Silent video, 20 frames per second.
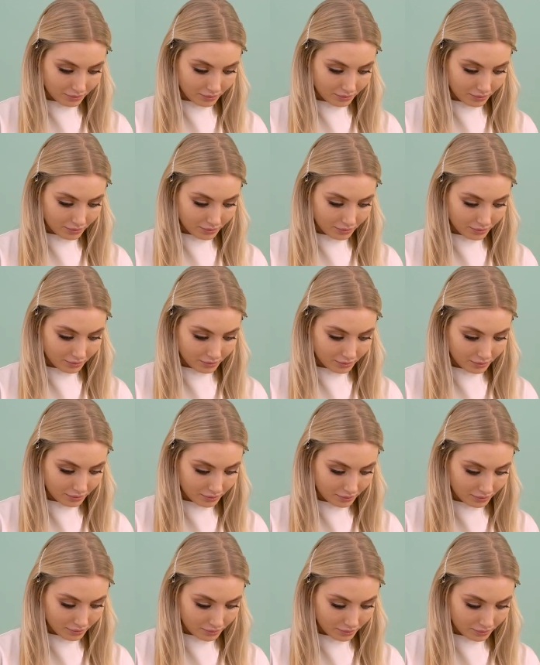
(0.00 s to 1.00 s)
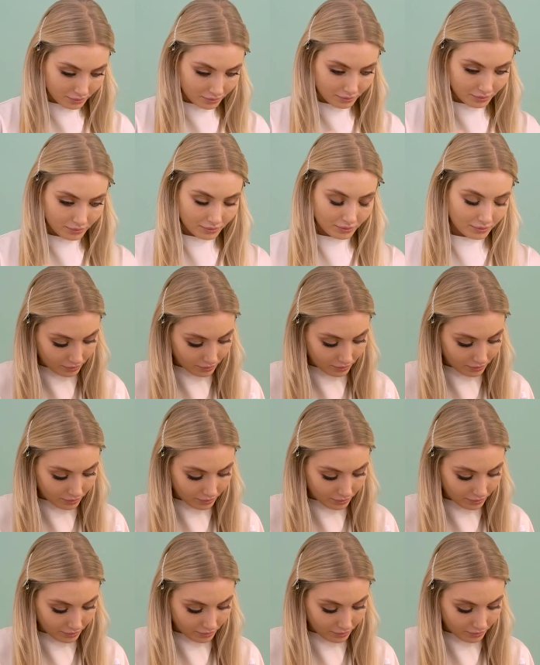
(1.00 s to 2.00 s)

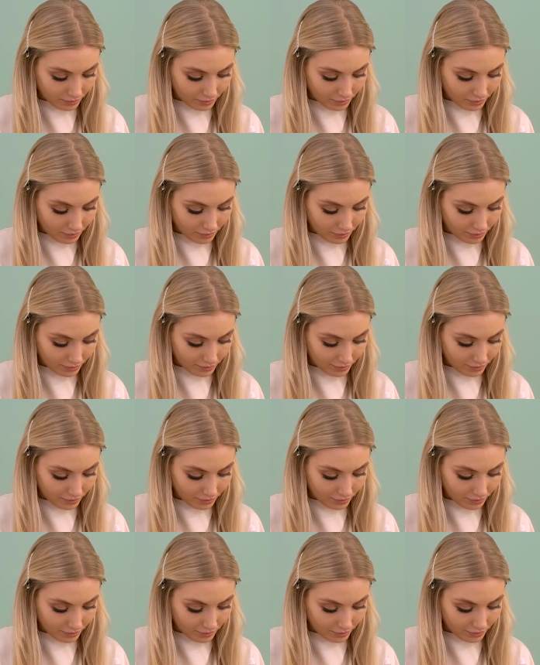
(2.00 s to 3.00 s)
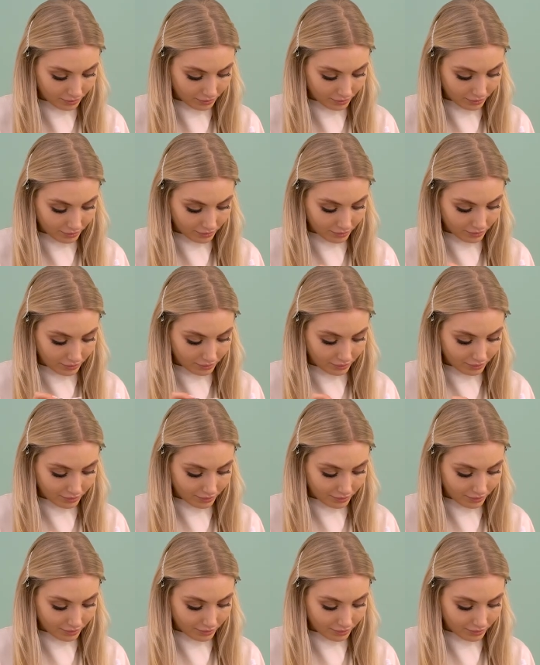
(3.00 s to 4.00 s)

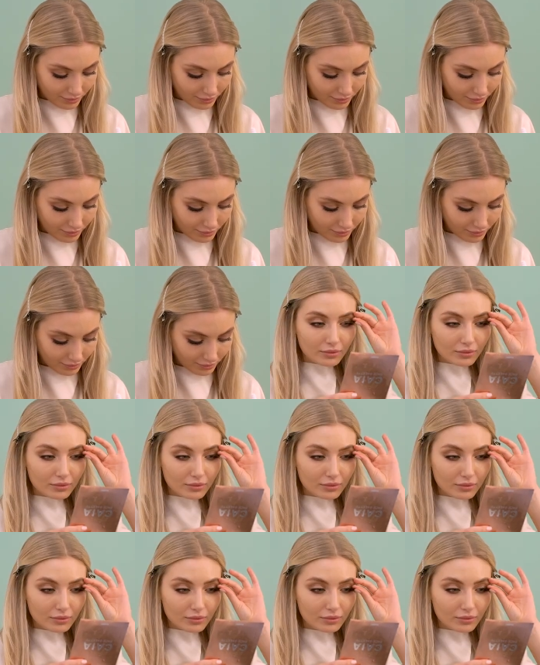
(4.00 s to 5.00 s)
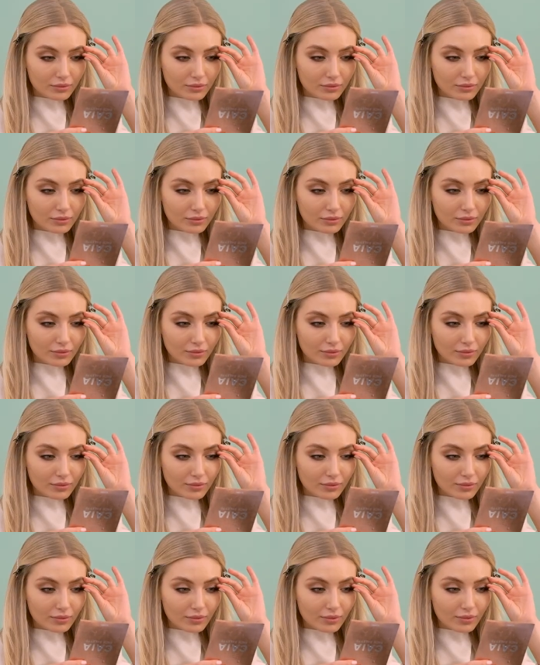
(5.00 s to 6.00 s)

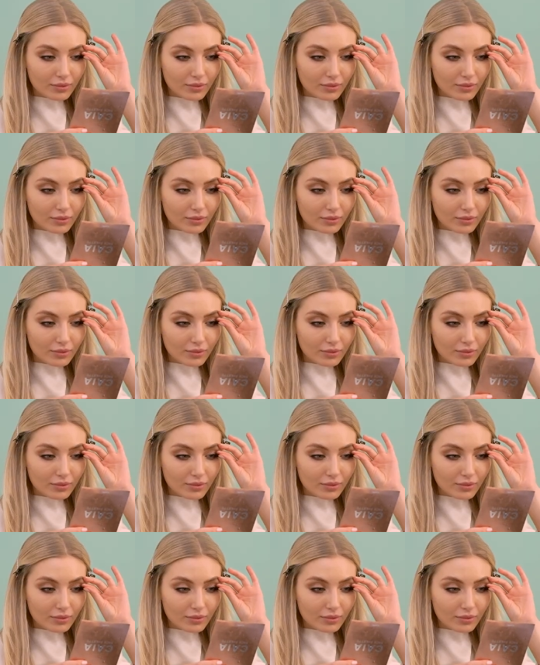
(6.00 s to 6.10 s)
Nothing is said.